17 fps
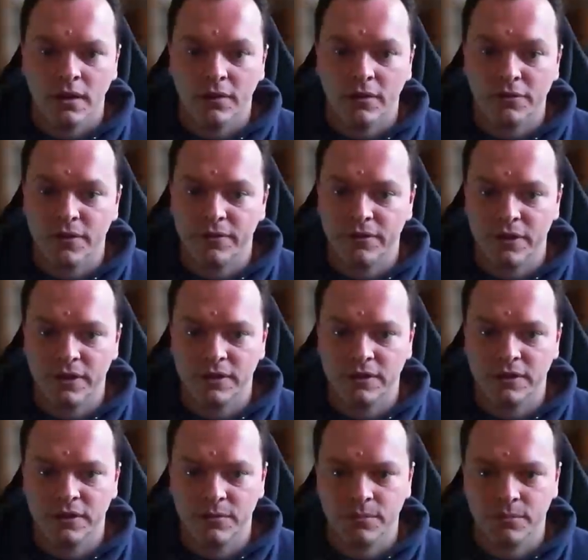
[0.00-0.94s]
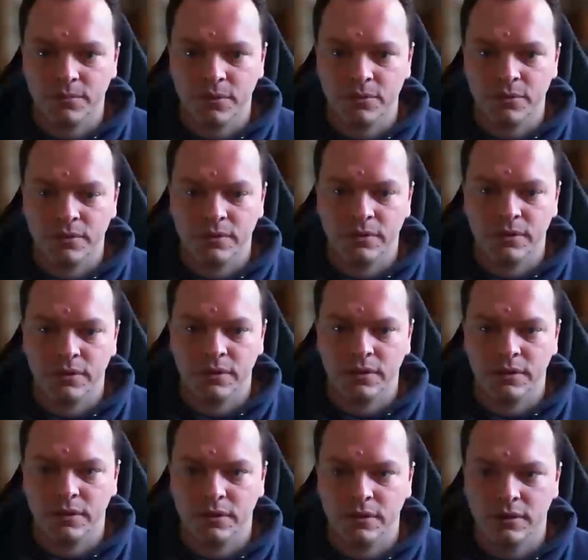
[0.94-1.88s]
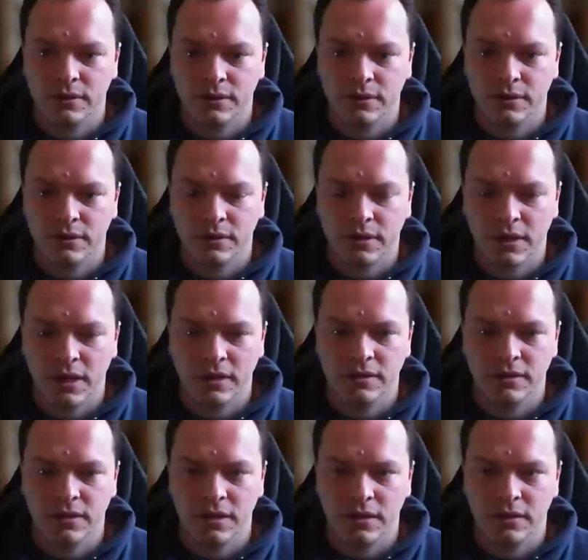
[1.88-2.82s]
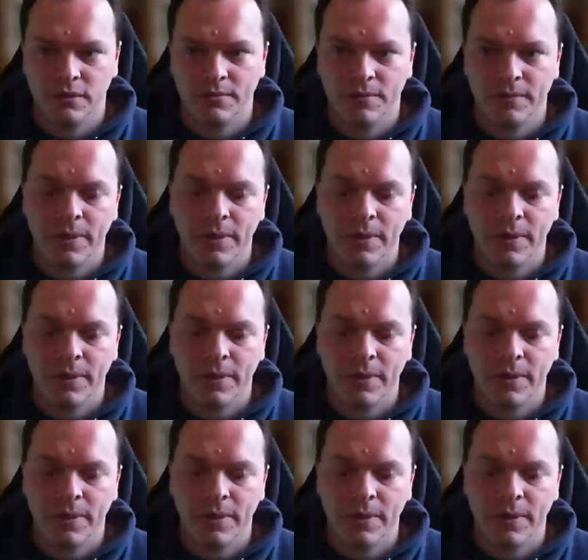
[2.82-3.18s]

And for a very simple case here,